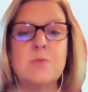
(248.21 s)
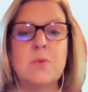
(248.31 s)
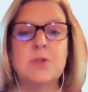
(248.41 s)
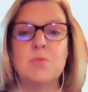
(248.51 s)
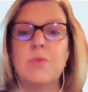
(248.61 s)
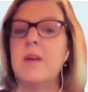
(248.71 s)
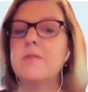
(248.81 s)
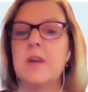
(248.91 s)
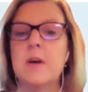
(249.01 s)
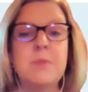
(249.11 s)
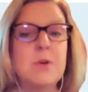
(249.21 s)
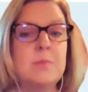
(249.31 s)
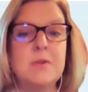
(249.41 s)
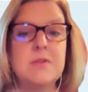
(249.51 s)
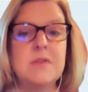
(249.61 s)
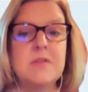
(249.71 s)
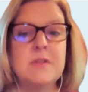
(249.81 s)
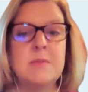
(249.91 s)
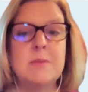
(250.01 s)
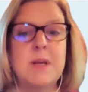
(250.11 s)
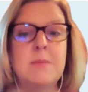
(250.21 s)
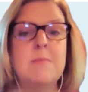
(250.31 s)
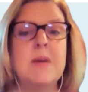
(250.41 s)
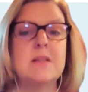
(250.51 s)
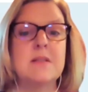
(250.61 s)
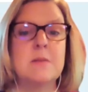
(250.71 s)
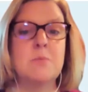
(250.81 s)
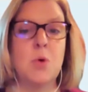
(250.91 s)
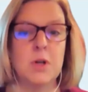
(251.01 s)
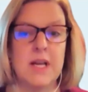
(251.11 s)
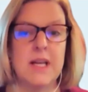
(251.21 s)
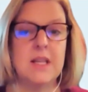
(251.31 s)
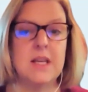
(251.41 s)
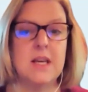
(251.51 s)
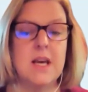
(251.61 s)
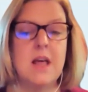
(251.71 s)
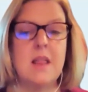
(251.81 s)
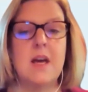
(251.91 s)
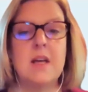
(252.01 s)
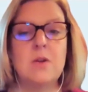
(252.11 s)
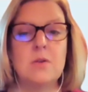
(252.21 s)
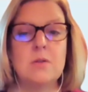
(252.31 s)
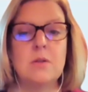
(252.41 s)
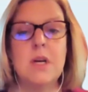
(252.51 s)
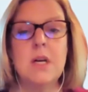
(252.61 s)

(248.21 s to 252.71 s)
which revs up your immune system and maybe makes it more likely that you'll